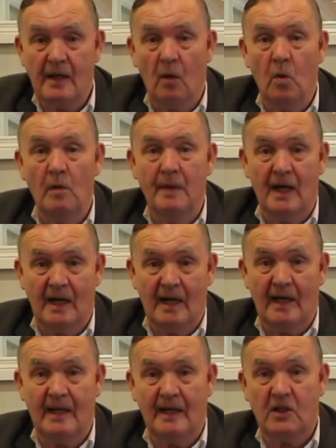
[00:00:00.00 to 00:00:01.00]
now will be
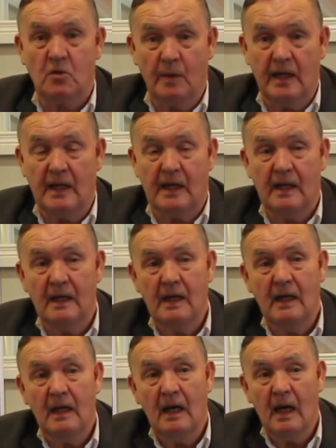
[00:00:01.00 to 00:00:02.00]
online next week.
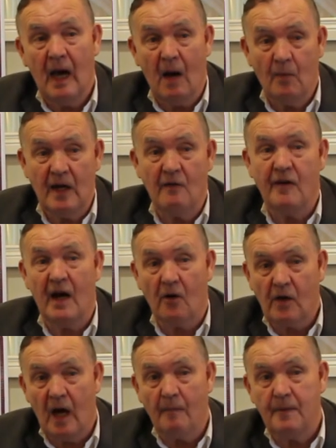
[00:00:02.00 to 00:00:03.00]
And we have
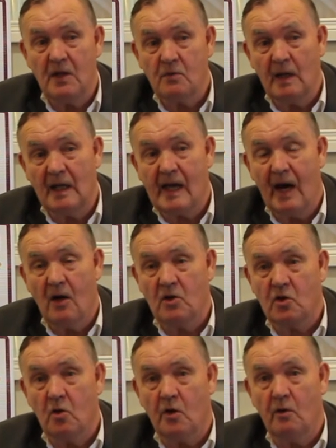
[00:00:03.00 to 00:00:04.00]
hard copy as well,
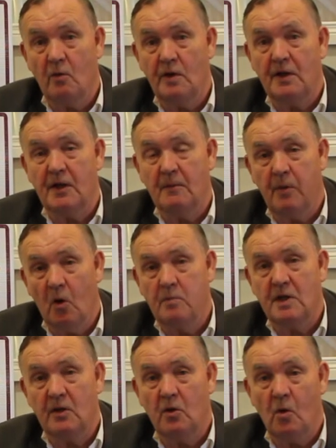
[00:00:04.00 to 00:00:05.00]
cards going around into the
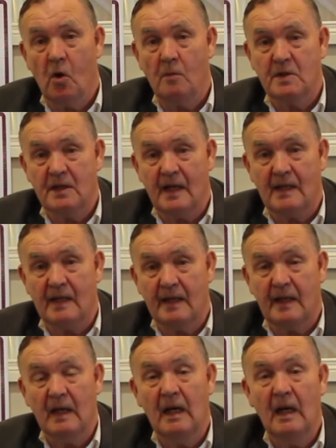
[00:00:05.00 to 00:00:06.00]
pubs and the homes and that,
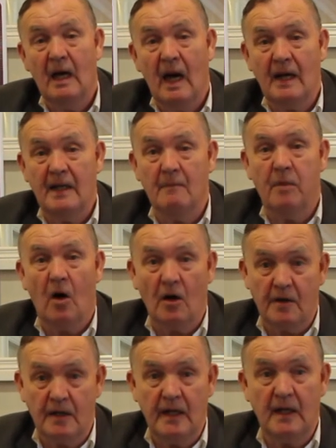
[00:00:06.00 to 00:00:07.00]
like. And the
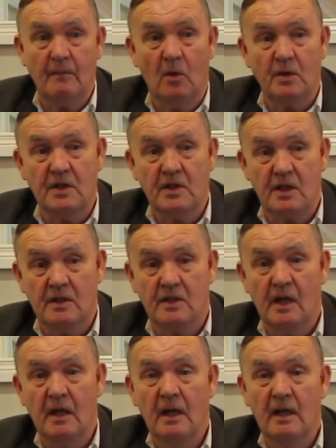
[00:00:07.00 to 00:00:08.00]
important thing about this
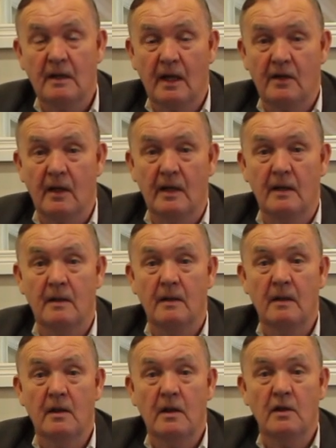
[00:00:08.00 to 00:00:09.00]
is that the
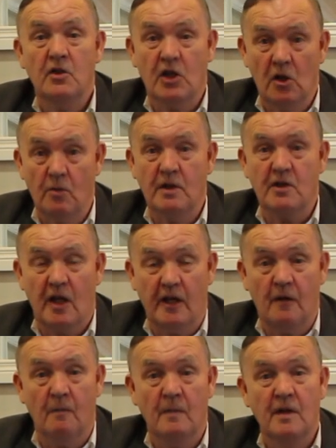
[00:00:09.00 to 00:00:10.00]
children
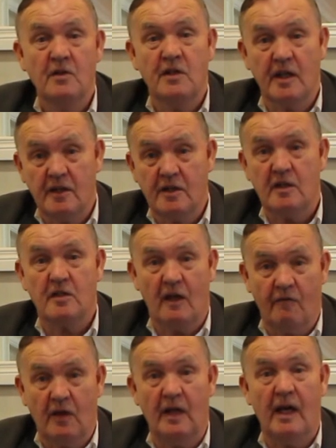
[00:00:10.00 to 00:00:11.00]
signed them, 6,
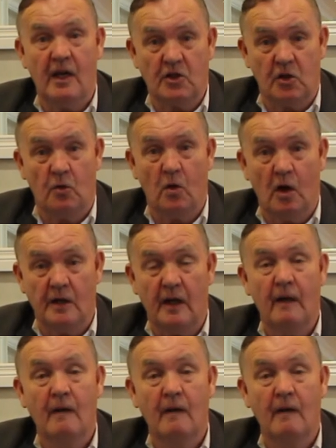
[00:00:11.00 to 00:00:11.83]
7, 8 year old.